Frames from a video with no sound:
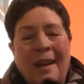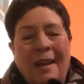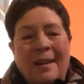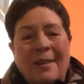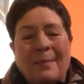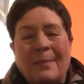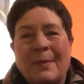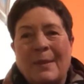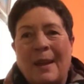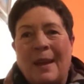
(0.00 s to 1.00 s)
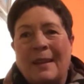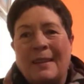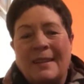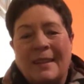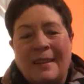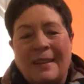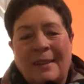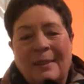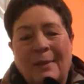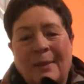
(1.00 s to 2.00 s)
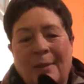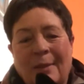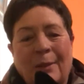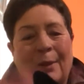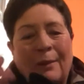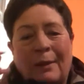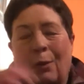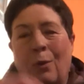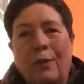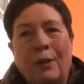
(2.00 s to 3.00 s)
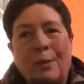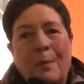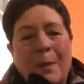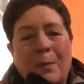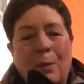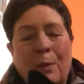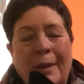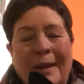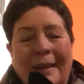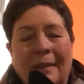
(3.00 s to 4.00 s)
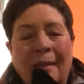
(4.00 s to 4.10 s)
and an awful lot of people were in it.